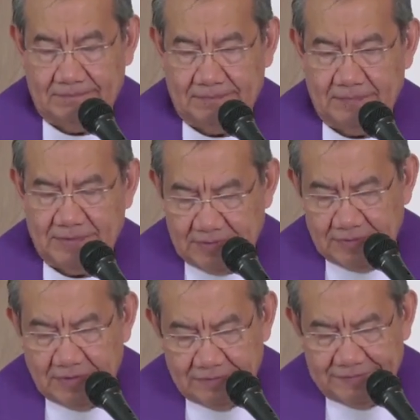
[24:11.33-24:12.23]
so
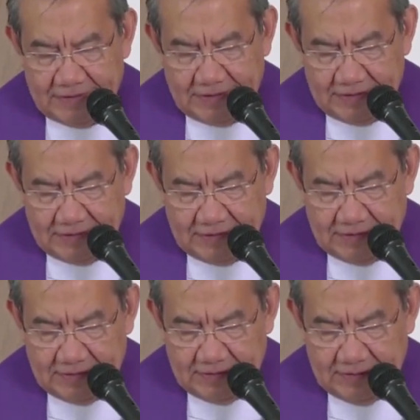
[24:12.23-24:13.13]
often,
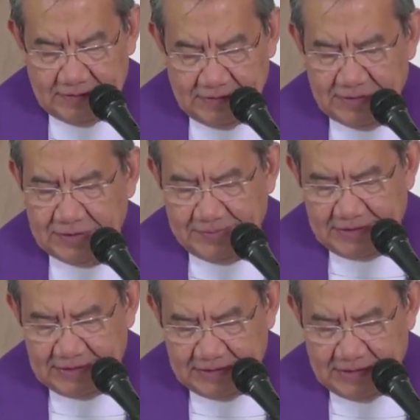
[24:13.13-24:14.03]
so many
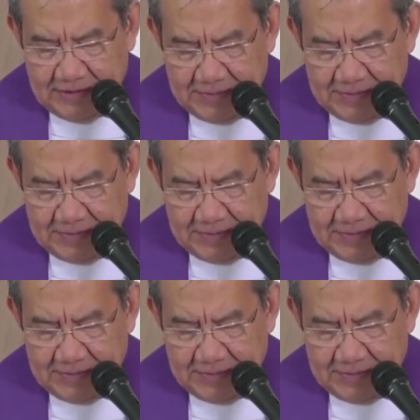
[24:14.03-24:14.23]
times.